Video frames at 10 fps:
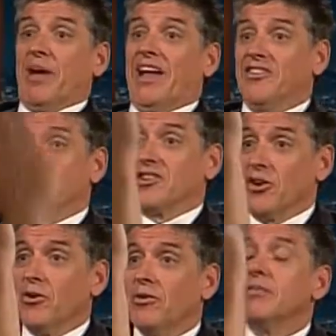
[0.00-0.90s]
the pants. I'll just
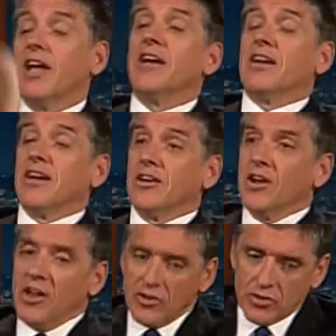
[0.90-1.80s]
make it up. Yeah. Right.
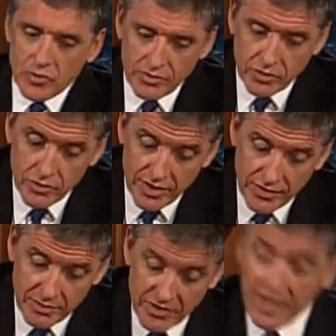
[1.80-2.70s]
Do you
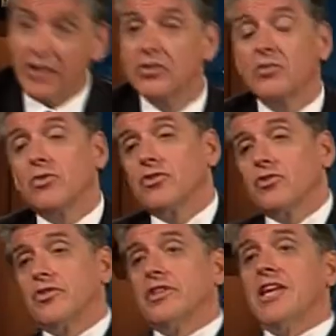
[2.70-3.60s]
ever miss... I used to
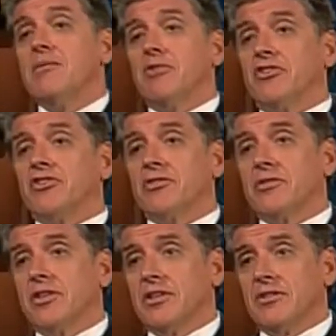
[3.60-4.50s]
watch you on
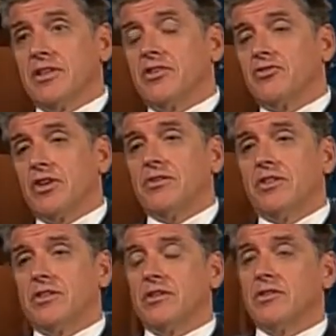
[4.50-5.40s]
Neighbours, the
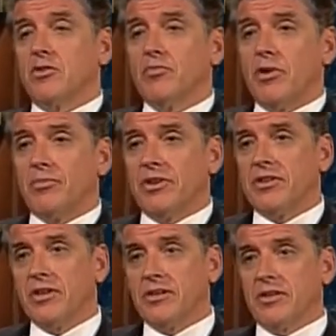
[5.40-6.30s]
Australian soap
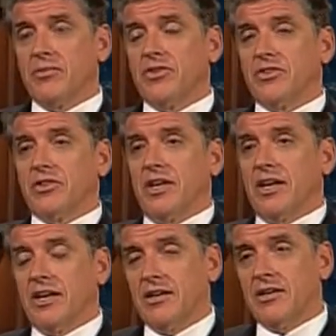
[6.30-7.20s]
opera that was...
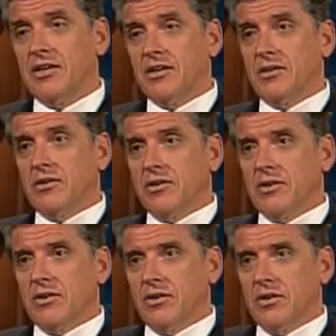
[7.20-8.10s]
Which thankfully no one